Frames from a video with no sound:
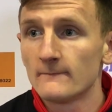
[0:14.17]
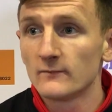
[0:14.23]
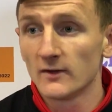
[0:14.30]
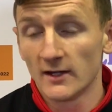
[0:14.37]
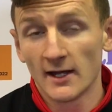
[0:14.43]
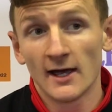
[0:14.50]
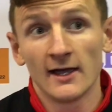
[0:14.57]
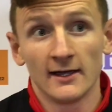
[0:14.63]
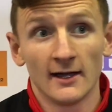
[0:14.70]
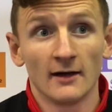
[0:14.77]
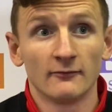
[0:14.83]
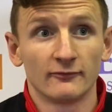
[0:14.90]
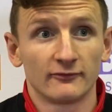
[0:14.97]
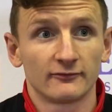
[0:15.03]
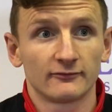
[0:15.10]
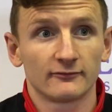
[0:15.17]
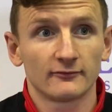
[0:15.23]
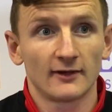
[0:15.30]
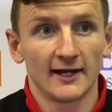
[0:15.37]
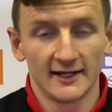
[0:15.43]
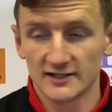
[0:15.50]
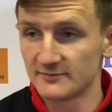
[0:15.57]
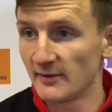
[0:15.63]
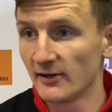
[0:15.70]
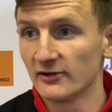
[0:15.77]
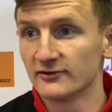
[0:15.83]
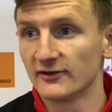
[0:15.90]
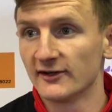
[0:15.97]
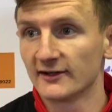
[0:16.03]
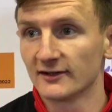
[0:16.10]
Yeah, I've had
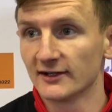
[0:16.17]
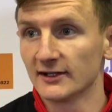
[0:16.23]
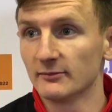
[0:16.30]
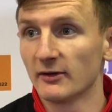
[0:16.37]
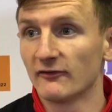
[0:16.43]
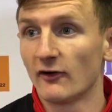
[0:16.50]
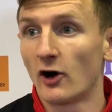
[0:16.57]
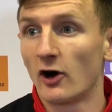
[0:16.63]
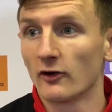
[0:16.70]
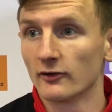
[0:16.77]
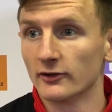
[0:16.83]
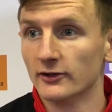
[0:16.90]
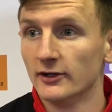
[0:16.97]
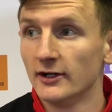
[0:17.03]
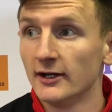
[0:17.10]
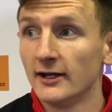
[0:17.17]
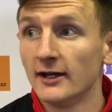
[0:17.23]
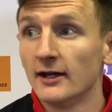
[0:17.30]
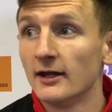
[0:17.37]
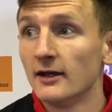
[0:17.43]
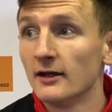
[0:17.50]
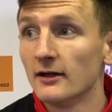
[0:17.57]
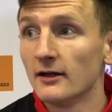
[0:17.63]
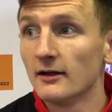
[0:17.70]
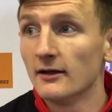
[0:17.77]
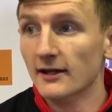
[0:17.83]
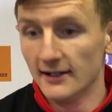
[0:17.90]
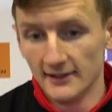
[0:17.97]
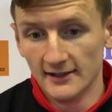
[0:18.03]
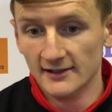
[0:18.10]
experience in this league before, and
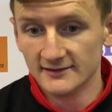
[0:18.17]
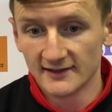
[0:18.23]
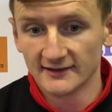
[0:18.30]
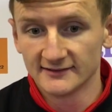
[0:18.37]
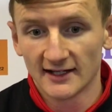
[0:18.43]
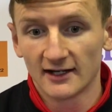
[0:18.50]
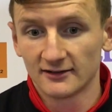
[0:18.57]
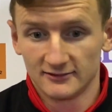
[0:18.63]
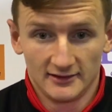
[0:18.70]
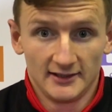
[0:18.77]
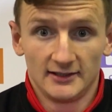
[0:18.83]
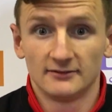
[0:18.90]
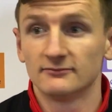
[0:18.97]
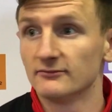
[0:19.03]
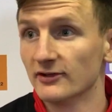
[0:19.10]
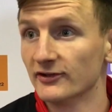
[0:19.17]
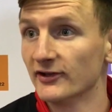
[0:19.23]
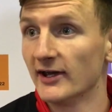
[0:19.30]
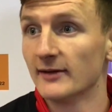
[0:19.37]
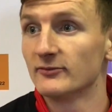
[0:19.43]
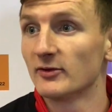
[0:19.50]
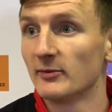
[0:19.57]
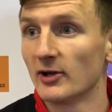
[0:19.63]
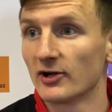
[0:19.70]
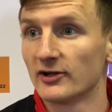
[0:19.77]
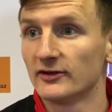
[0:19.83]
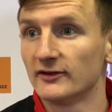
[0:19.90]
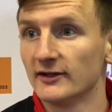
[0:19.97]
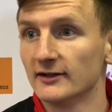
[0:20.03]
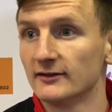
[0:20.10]
it is exactly the same, to be
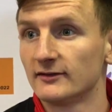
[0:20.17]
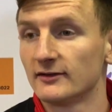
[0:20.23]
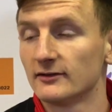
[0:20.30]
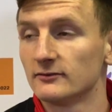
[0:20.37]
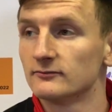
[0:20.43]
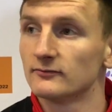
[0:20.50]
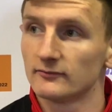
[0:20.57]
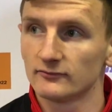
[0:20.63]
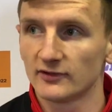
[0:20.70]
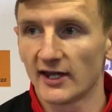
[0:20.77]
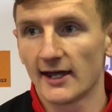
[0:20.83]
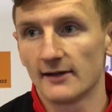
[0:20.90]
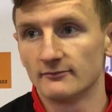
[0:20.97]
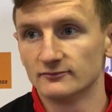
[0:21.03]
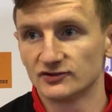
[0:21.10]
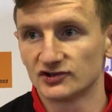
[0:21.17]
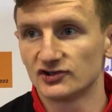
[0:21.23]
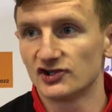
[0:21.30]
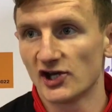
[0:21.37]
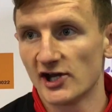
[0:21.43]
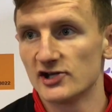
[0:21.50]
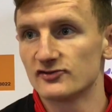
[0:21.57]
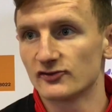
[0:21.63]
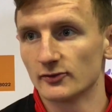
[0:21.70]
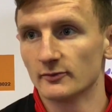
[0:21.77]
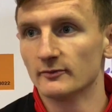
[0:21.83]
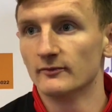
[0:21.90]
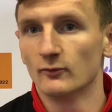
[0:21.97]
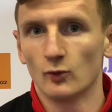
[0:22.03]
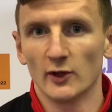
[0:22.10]
honest. It's games change
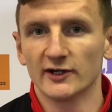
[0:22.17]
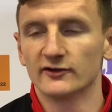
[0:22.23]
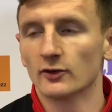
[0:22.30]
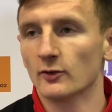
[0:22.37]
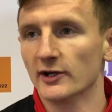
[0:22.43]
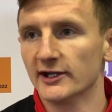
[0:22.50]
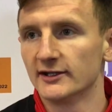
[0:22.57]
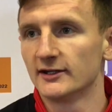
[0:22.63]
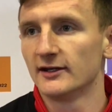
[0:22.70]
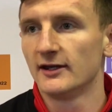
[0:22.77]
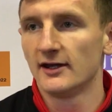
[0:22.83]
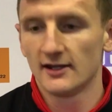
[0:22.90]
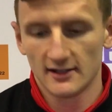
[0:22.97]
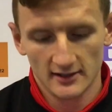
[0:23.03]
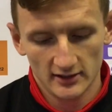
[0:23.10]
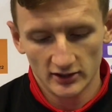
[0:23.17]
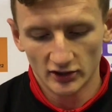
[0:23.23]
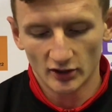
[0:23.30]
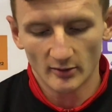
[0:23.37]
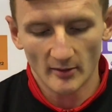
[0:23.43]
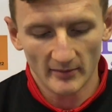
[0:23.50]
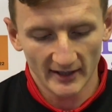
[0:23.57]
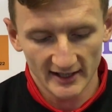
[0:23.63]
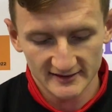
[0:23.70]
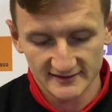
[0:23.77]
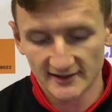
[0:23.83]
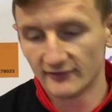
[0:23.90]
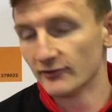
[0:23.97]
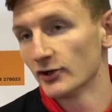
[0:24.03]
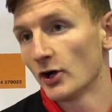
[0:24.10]
from week to week. You come up against
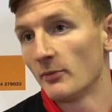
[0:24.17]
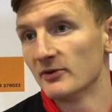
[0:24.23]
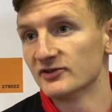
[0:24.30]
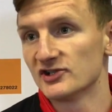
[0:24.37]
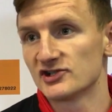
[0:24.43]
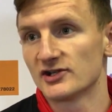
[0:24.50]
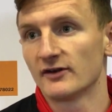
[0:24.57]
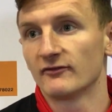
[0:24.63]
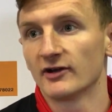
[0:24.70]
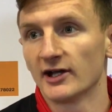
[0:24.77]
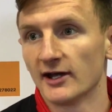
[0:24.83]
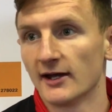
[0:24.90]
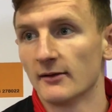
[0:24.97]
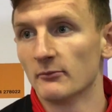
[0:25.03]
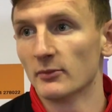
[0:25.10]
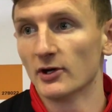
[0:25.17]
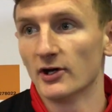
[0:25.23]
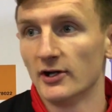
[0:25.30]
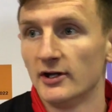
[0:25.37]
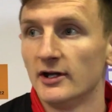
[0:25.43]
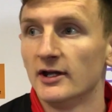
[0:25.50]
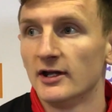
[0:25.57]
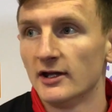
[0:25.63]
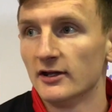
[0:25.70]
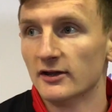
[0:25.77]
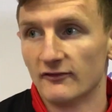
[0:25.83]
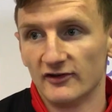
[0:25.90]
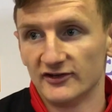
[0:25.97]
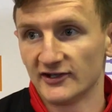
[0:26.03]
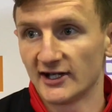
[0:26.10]
different opposition every game, but
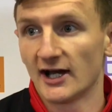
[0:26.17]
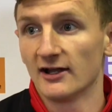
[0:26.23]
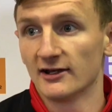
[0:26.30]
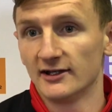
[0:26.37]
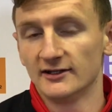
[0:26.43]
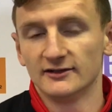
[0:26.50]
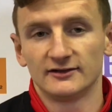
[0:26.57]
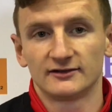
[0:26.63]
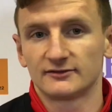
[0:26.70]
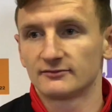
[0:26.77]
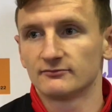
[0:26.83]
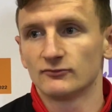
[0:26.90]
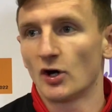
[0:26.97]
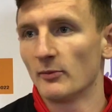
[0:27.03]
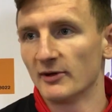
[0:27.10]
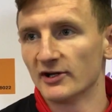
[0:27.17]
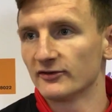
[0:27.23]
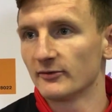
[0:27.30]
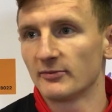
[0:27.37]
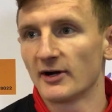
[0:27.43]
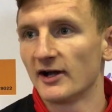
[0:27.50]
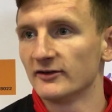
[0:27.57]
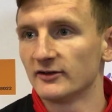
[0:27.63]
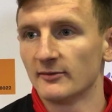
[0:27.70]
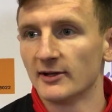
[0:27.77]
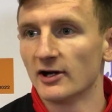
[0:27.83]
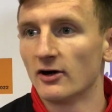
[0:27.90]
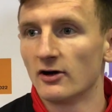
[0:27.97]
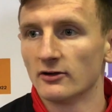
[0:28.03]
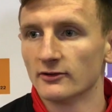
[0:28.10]
the physicality's not been a surprise to me
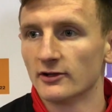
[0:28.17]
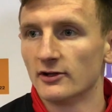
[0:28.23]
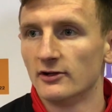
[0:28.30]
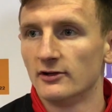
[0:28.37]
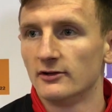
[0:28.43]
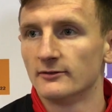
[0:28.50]
at all, no.